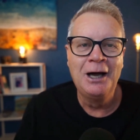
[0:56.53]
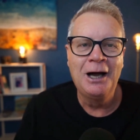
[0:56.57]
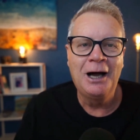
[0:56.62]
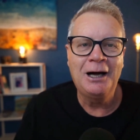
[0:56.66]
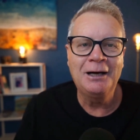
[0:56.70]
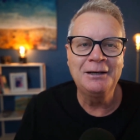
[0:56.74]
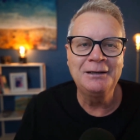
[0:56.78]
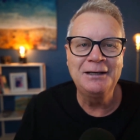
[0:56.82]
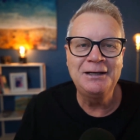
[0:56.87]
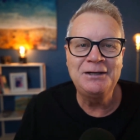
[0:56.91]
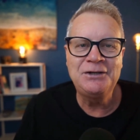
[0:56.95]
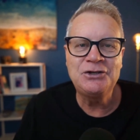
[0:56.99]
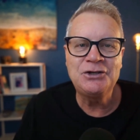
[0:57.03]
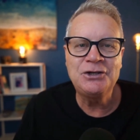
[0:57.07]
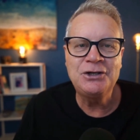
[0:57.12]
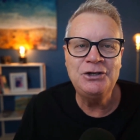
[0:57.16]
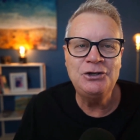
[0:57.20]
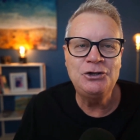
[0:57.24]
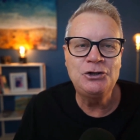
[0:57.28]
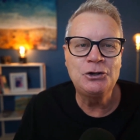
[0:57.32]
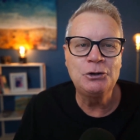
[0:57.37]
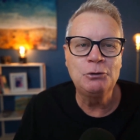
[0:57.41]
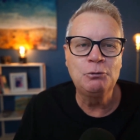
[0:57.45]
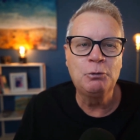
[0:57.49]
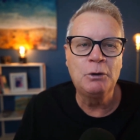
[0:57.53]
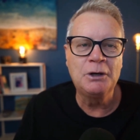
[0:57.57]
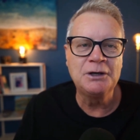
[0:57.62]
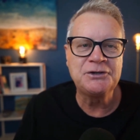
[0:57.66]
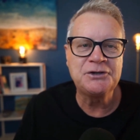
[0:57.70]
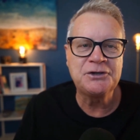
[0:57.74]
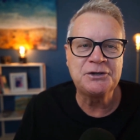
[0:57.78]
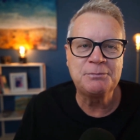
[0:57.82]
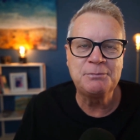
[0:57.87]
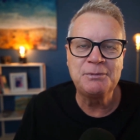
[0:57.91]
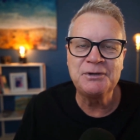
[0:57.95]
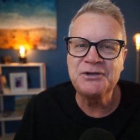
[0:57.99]
I'm going to teach you what
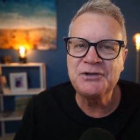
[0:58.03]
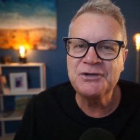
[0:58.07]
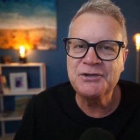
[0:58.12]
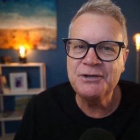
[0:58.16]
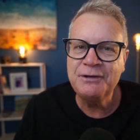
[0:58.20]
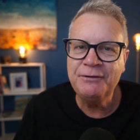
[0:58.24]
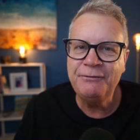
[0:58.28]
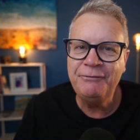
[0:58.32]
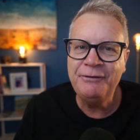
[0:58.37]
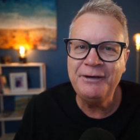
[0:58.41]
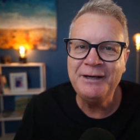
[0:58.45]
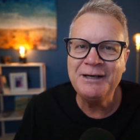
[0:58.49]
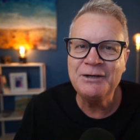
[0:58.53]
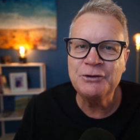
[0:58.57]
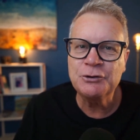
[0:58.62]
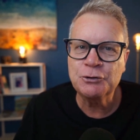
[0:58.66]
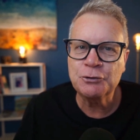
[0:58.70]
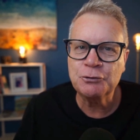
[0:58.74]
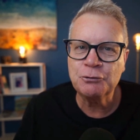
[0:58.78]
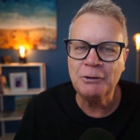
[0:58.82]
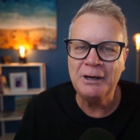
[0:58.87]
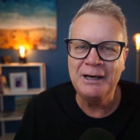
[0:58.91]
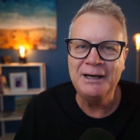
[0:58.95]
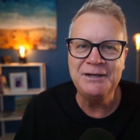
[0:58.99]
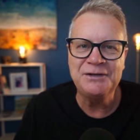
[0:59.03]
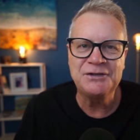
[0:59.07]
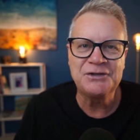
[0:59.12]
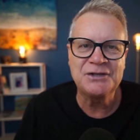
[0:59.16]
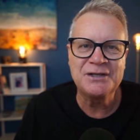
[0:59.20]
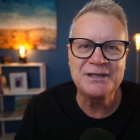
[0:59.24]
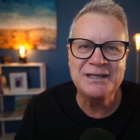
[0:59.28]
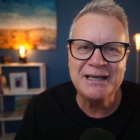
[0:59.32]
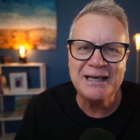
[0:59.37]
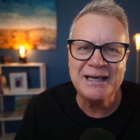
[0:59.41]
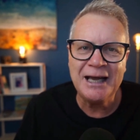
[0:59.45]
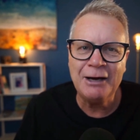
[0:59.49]
specific traits,
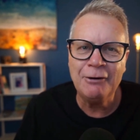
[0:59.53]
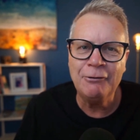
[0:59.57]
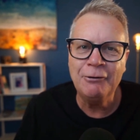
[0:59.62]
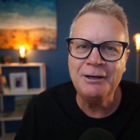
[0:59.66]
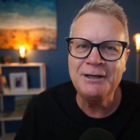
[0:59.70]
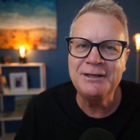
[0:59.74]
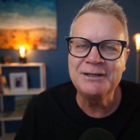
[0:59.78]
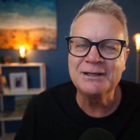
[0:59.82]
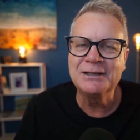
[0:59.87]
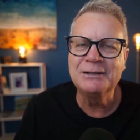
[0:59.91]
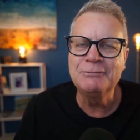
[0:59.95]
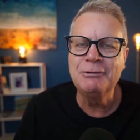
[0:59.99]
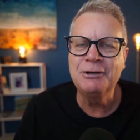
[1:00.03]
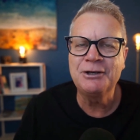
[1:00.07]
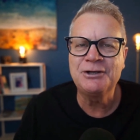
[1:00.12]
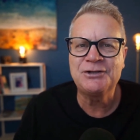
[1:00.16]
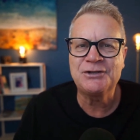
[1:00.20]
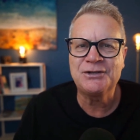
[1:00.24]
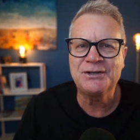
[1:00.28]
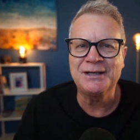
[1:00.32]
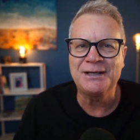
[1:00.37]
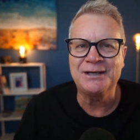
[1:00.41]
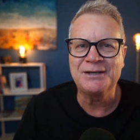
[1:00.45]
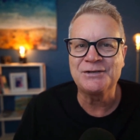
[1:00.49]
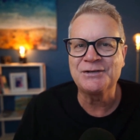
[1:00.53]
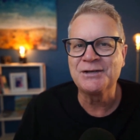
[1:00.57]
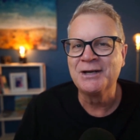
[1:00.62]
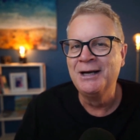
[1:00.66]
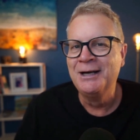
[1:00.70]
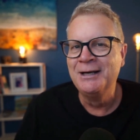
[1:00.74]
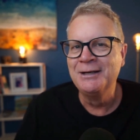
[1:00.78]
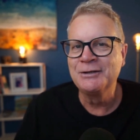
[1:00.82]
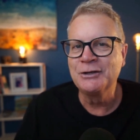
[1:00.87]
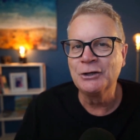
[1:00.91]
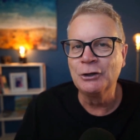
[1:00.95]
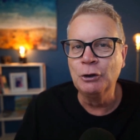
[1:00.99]
characteristics
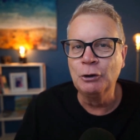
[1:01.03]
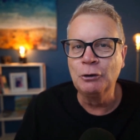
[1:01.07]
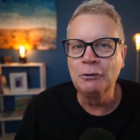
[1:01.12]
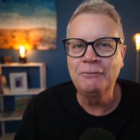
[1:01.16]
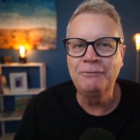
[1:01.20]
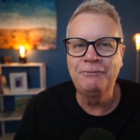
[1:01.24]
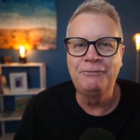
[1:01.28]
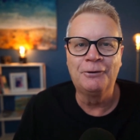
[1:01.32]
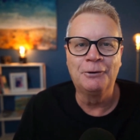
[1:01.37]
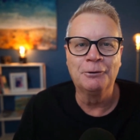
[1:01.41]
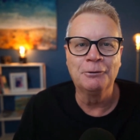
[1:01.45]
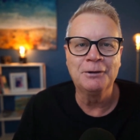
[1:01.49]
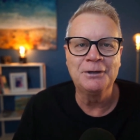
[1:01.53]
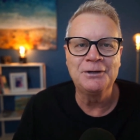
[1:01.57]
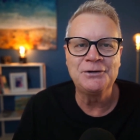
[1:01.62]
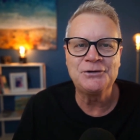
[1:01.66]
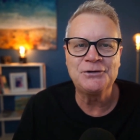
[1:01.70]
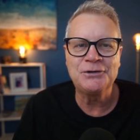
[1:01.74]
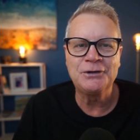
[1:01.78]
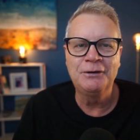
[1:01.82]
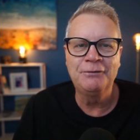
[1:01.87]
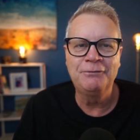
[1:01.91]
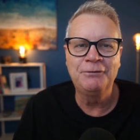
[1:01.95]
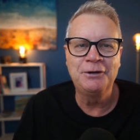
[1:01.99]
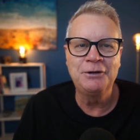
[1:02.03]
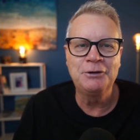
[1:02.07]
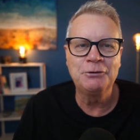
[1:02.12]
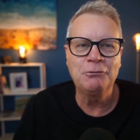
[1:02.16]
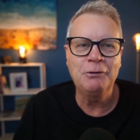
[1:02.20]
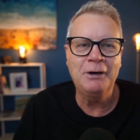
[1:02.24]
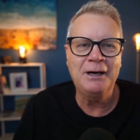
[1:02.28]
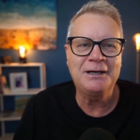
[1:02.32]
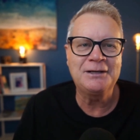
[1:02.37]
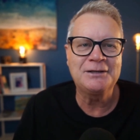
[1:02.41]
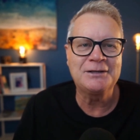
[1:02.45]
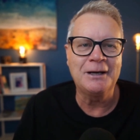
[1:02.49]
to look for in a serving
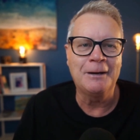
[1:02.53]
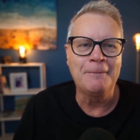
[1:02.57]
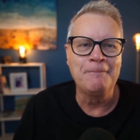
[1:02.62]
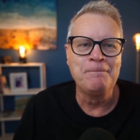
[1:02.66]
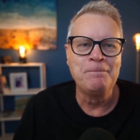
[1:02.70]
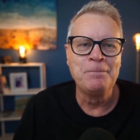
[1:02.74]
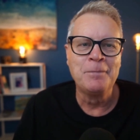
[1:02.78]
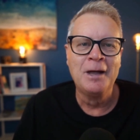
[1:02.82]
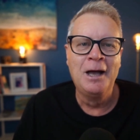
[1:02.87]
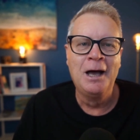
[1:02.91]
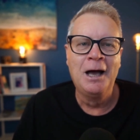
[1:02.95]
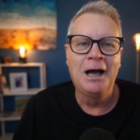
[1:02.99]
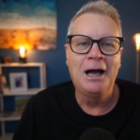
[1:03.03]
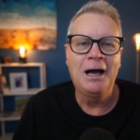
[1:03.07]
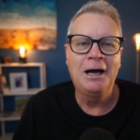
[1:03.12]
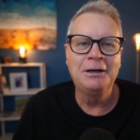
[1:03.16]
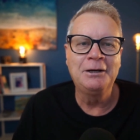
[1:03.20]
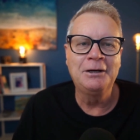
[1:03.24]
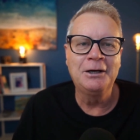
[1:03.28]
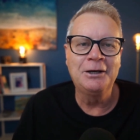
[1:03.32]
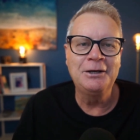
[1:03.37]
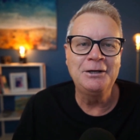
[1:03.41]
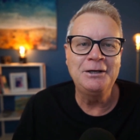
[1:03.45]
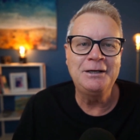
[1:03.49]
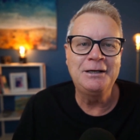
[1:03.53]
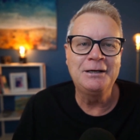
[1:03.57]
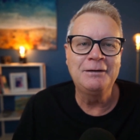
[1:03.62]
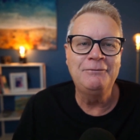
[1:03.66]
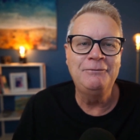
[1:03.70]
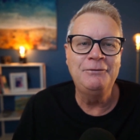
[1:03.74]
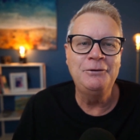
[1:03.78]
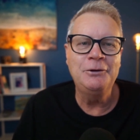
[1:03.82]
director. I'm going to give